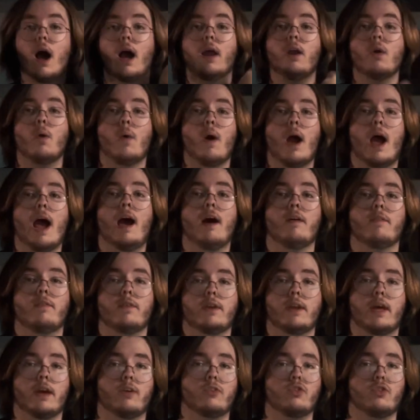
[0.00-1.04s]
don't have an
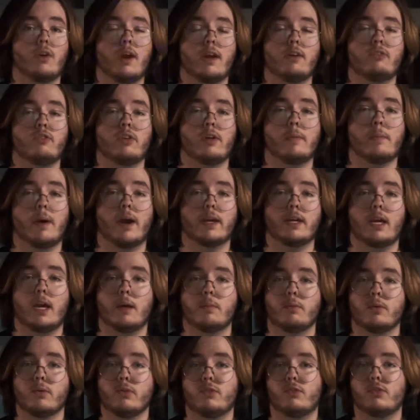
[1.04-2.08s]
extra HDMI
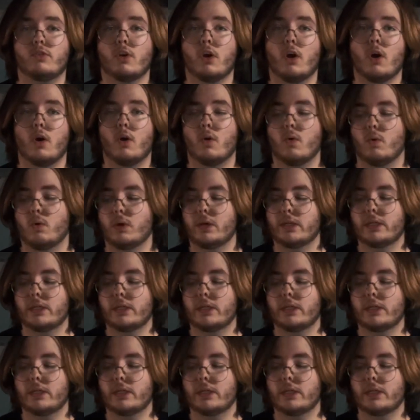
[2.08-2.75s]
cable, so